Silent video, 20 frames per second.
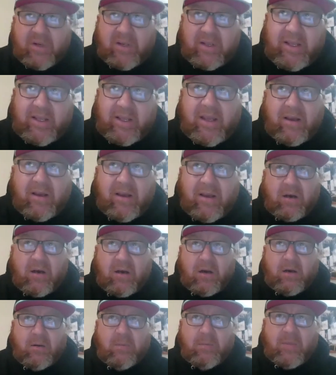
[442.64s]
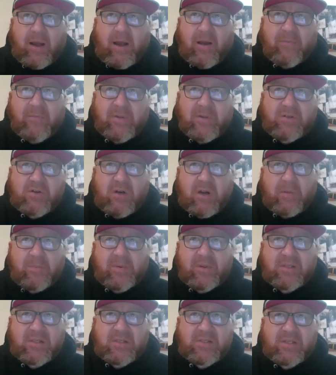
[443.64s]
But yeah, um, I've been
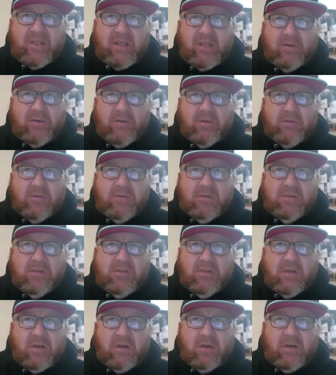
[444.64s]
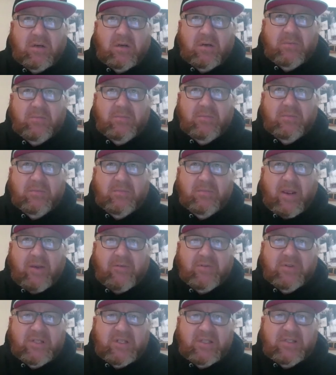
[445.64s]
dropping singles um,
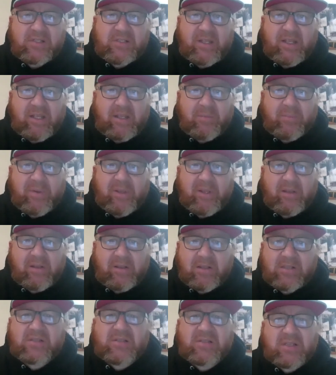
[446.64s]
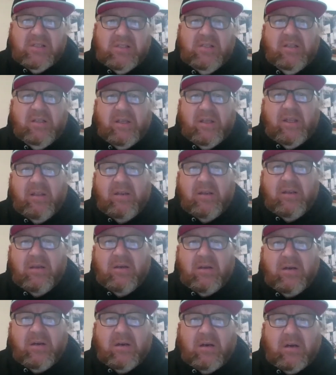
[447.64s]
ever since the E P consistently.
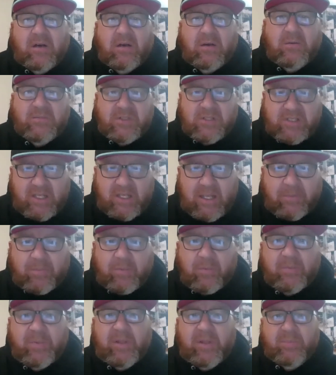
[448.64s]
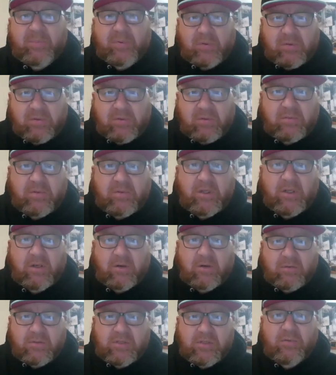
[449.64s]
Um, just keeping people, you
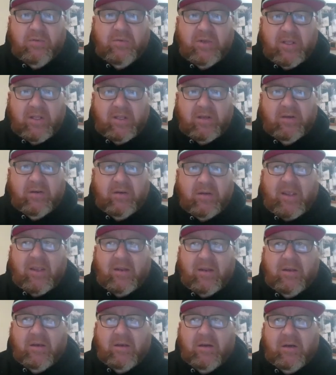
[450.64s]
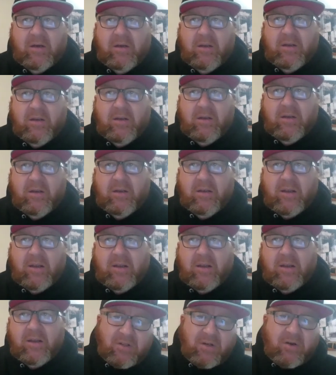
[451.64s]
know, tuned in. And uh, I'm
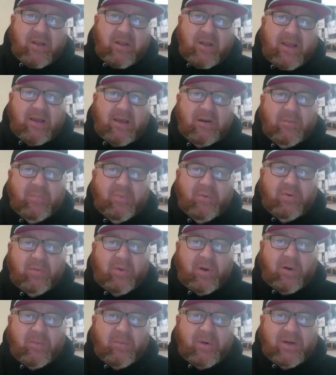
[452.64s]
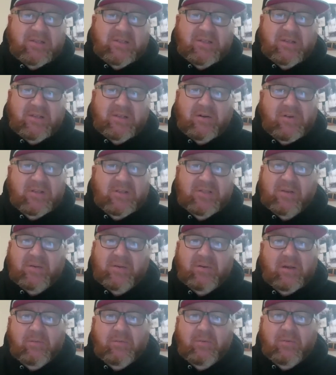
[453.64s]
still learning how to promote myself because
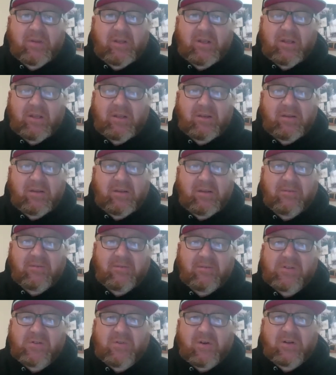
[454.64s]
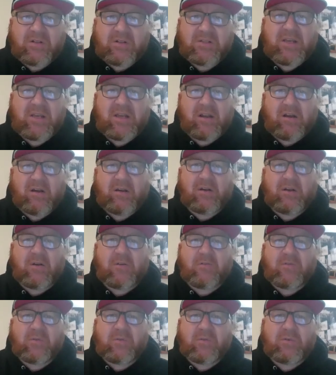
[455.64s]
I'm not really, first of all, it's kind of
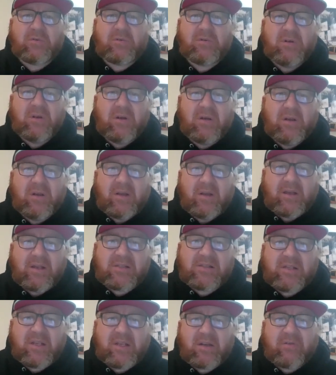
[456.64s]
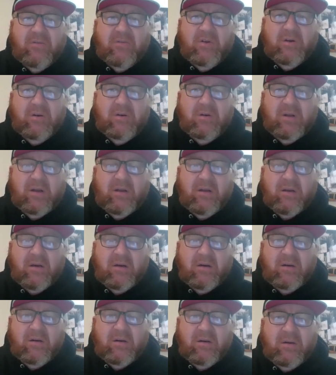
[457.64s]
uncomfortable. And second of all,
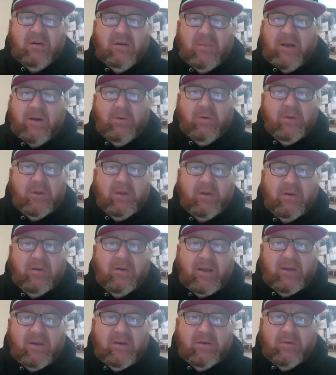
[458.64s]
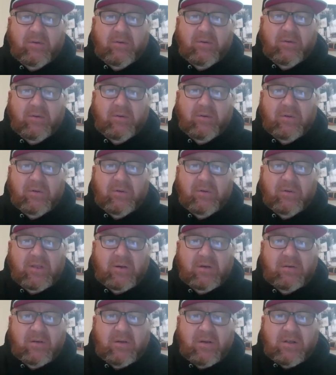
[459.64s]
um, I don't really know how to do it that
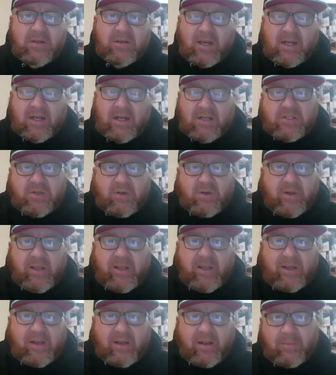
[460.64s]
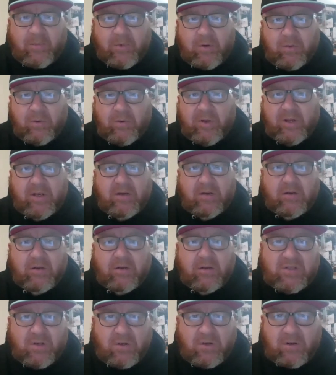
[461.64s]
well. I just create. I'm a
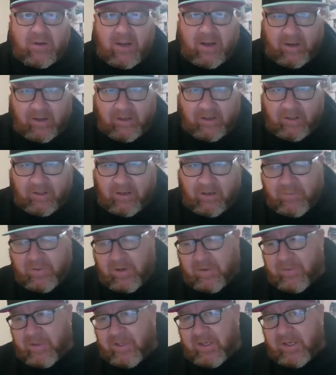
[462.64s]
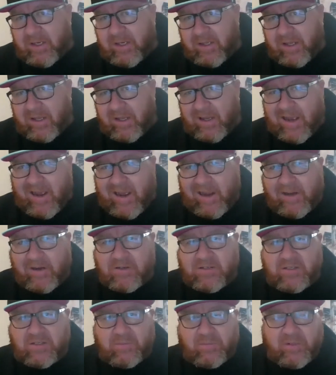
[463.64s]
creator. So, I, you know, I probably need to like
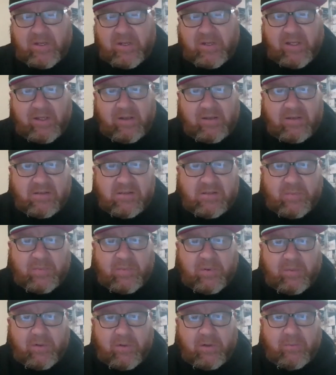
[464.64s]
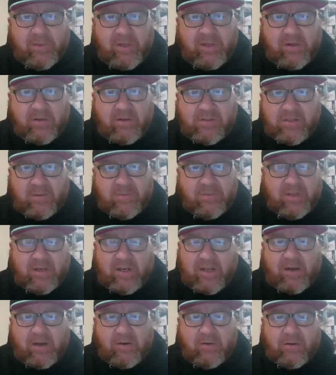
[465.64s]
hire somebody to promote me or
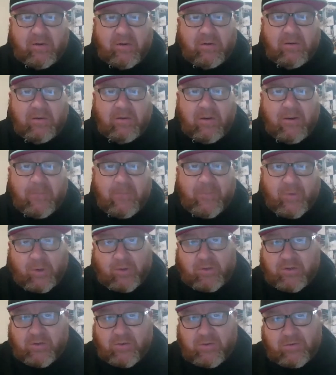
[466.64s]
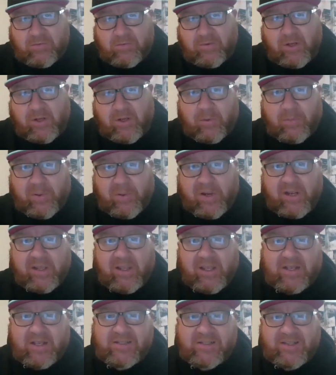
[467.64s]
something. I don't know. Or do, you know,
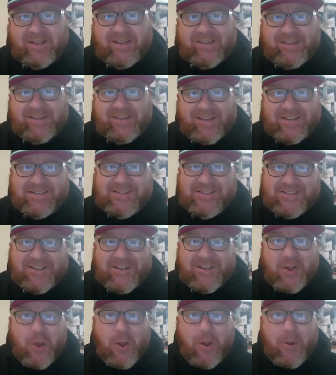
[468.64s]
podcasts like this.